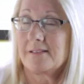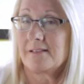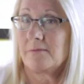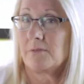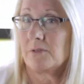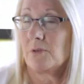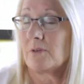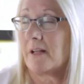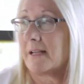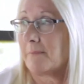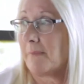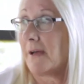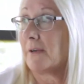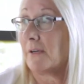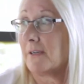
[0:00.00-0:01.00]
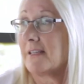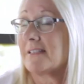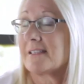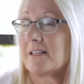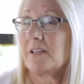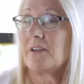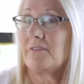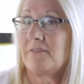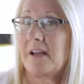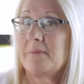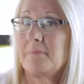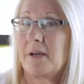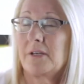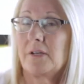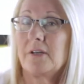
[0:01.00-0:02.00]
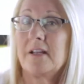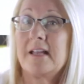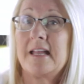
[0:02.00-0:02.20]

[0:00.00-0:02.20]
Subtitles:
It would look like butter. It's clarified butter.